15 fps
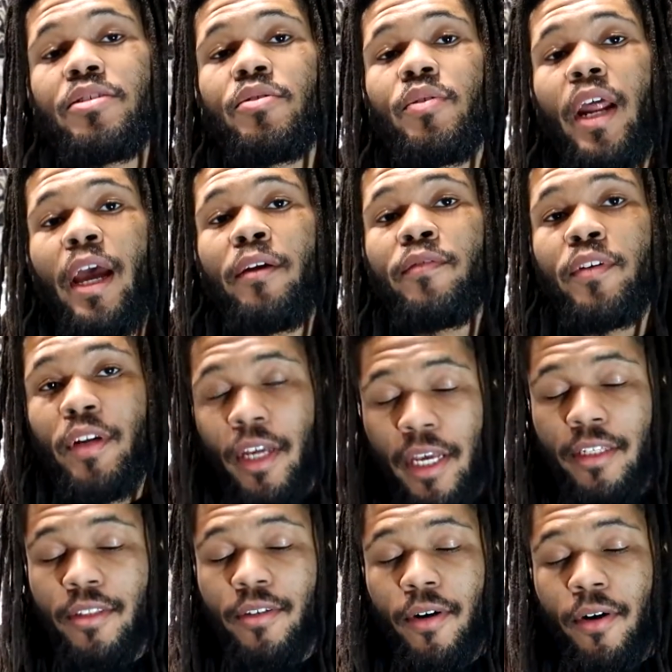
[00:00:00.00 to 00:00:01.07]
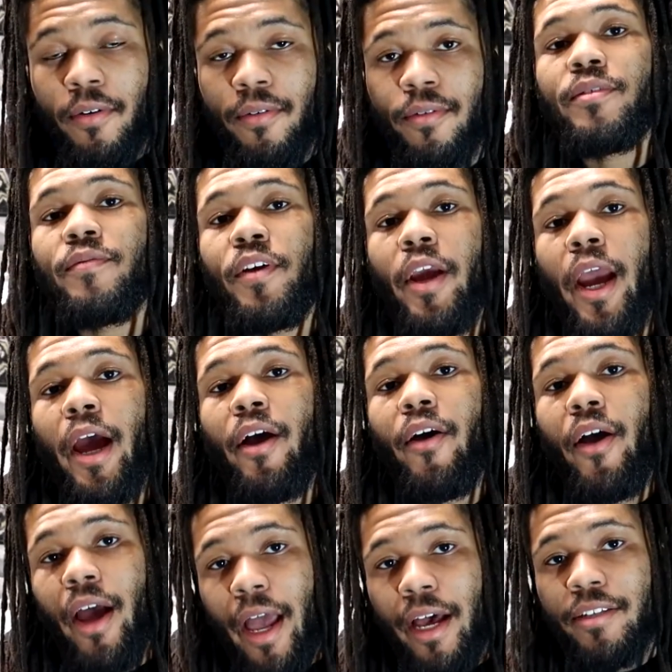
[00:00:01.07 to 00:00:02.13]
tuned after the intro to figure out
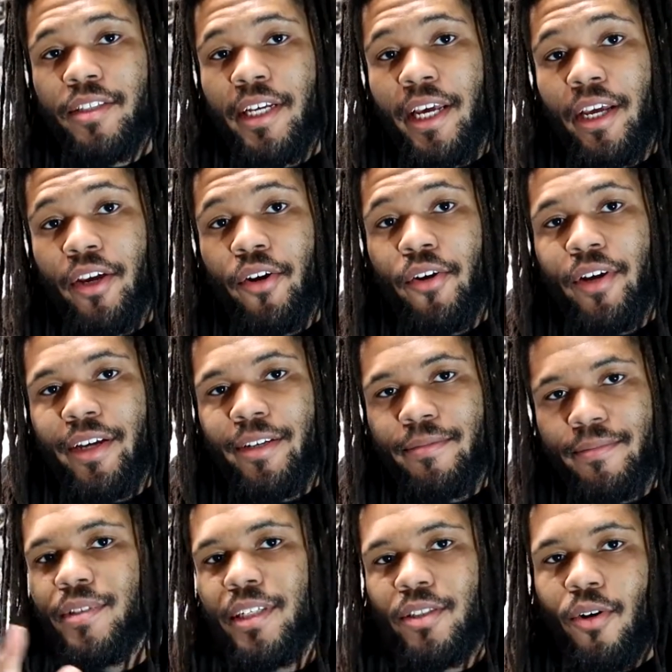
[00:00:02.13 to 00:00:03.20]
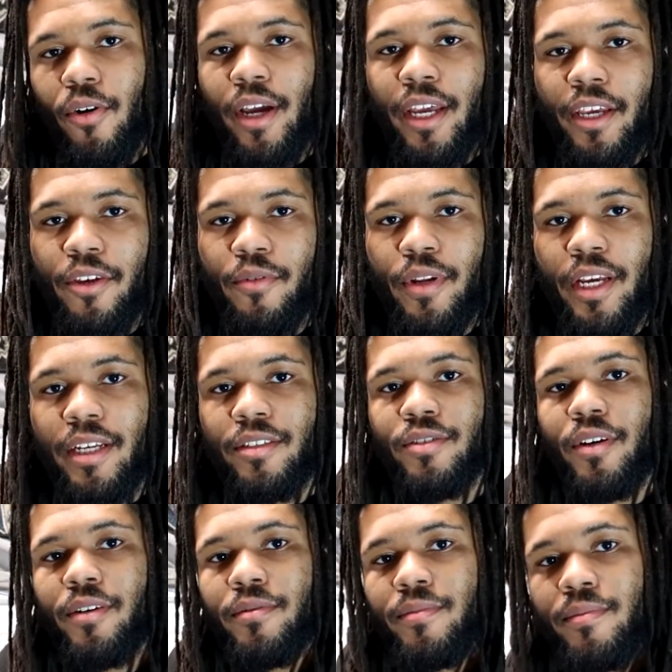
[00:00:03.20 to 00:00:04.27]
how to get entered in. Let's go ahead and cue the
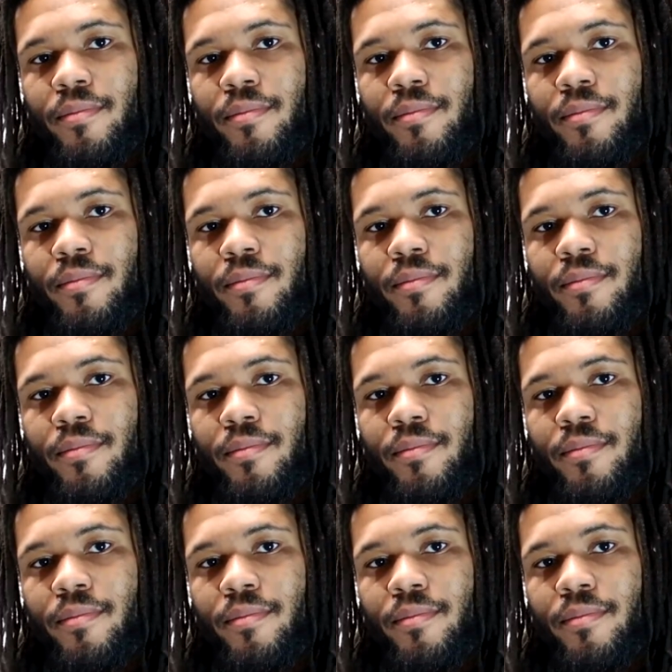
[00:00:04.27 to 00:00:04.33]
intro.